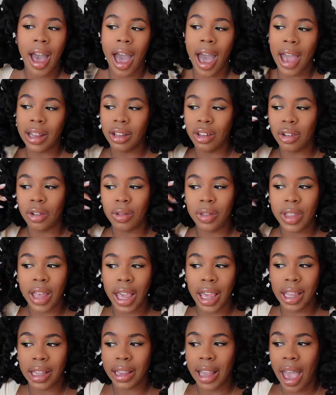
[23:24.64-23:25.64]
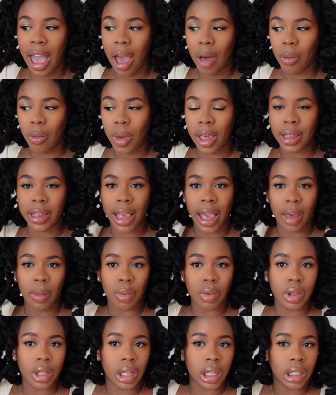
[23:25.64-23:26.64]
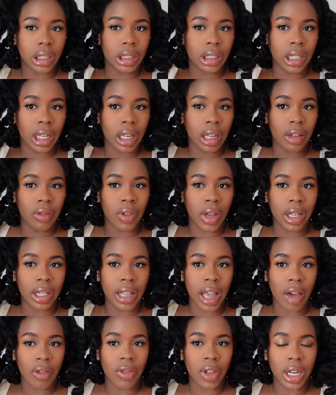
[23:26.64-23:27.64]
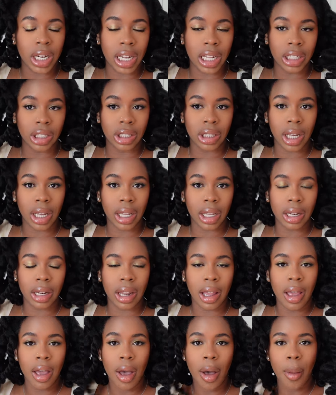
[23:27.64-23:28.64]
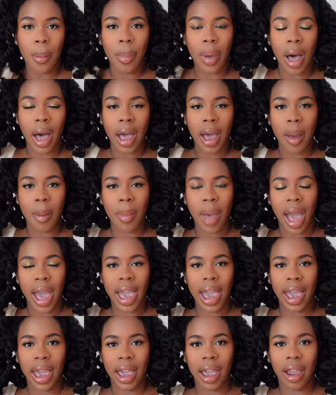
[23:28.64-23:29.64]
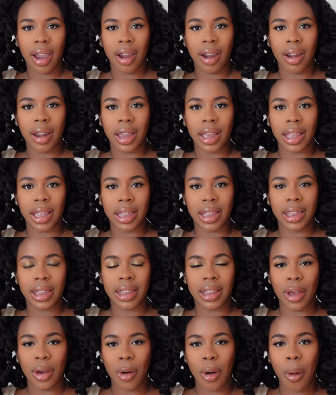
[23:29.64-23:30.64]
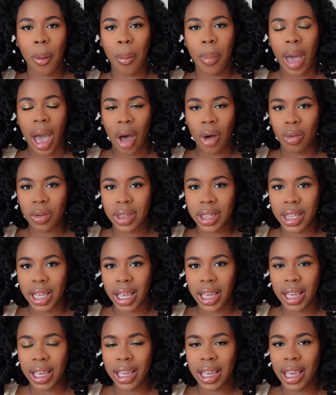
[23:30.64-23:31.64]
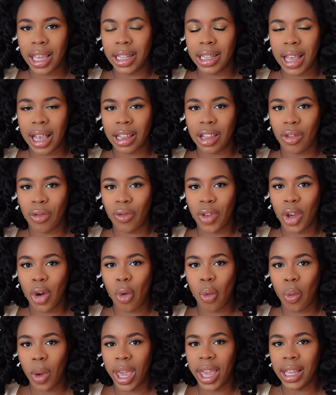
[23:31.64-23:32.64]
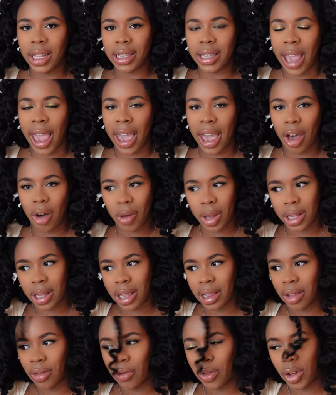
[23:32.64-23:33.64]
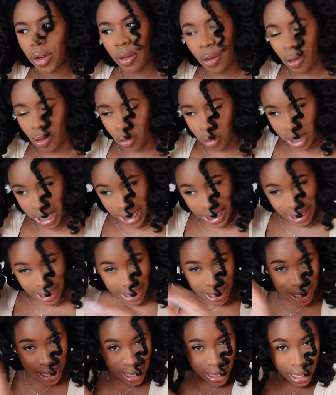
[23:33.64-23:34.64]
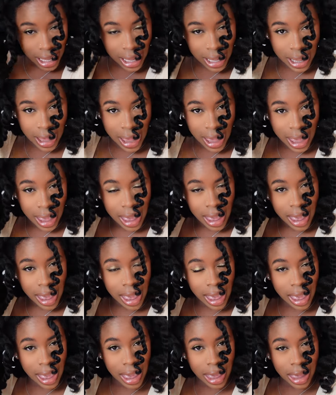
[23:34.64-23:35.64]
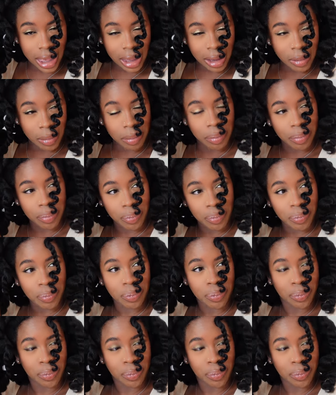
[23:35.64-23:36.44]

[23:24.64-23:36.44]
I do think that I was able to achieve a definition, but my hair is still bouncy. It doesn't feel weighed down. It doesn't feel greasy. And